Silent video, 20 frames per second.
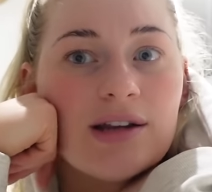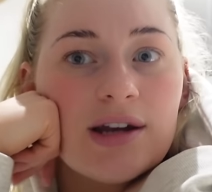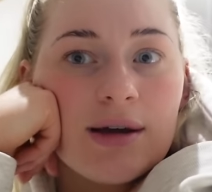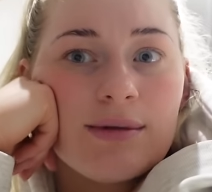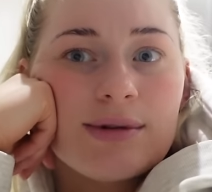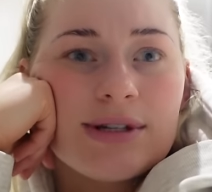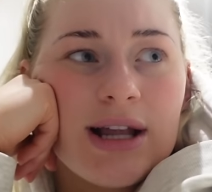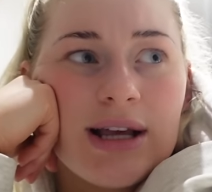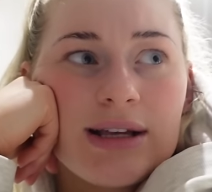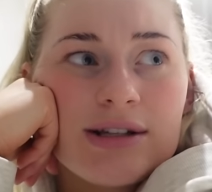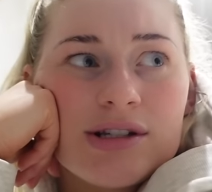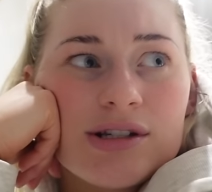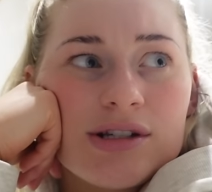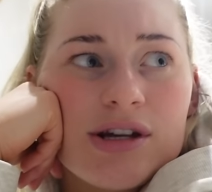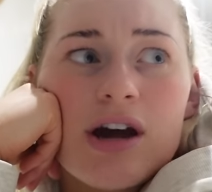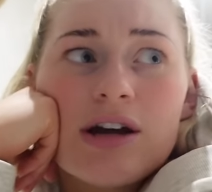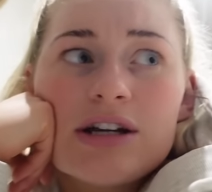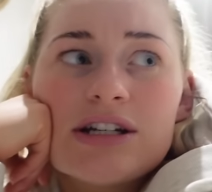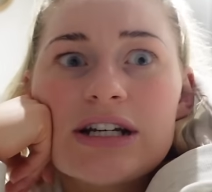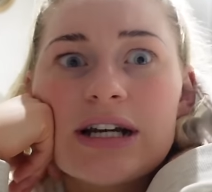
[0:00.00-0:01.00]
And I was like
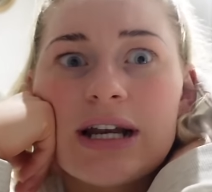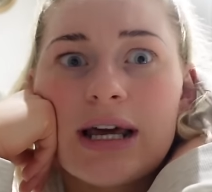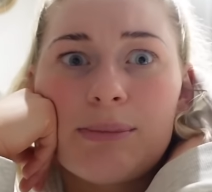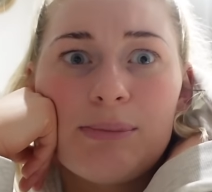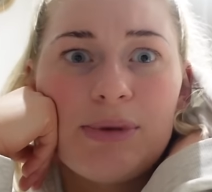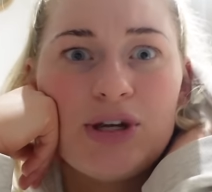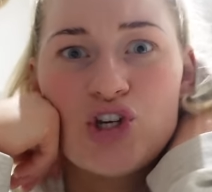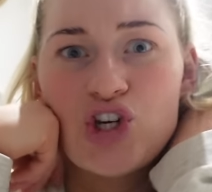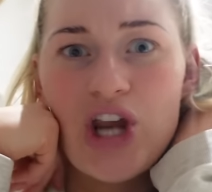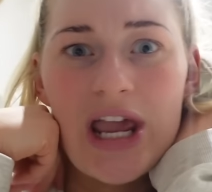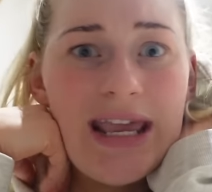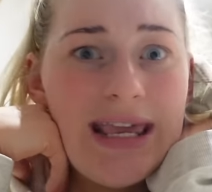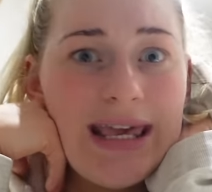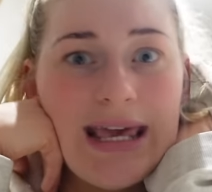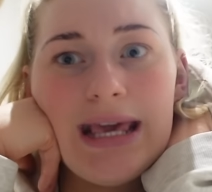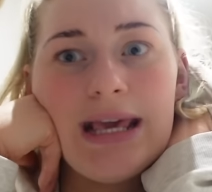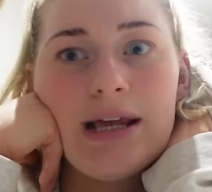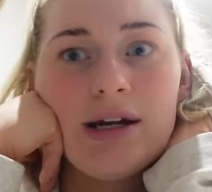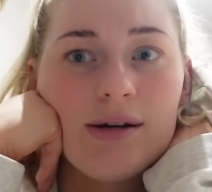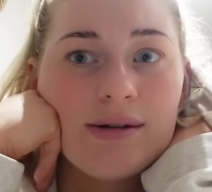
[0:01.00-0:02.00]
starting to like be
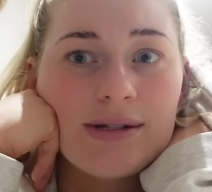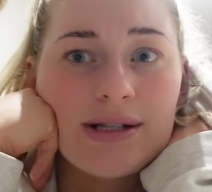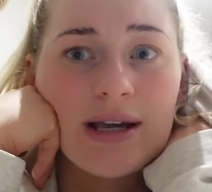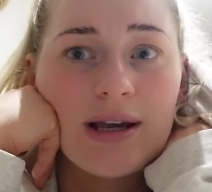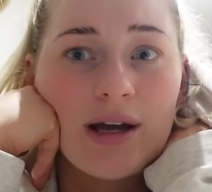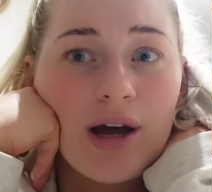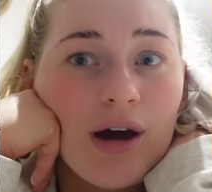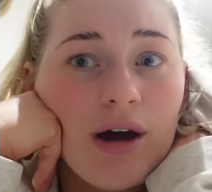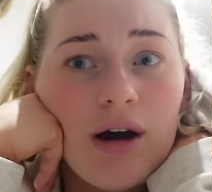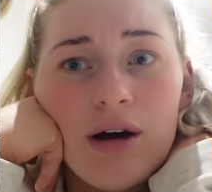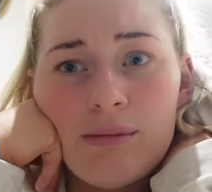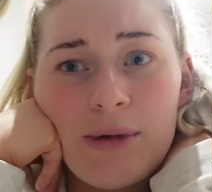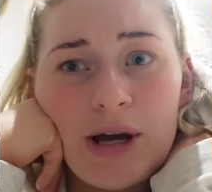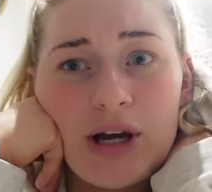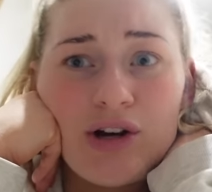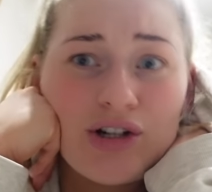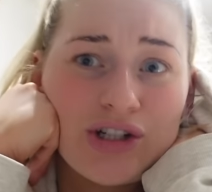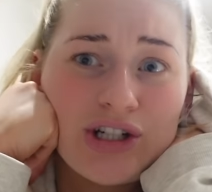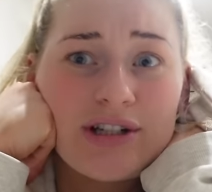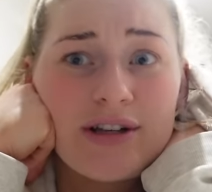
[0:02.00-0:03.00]
shaky and I was like, oh my
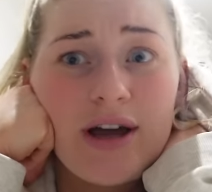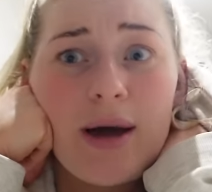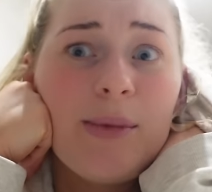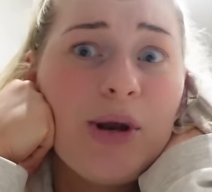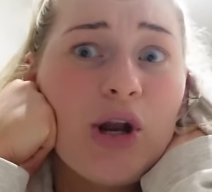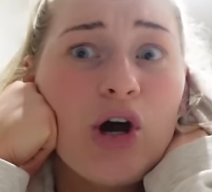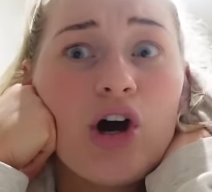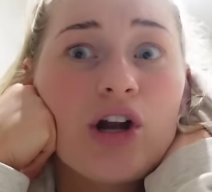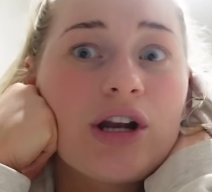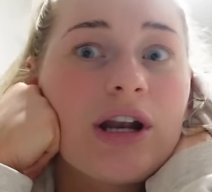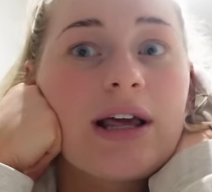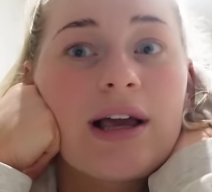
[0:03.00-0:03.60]
gosh, it's coming on,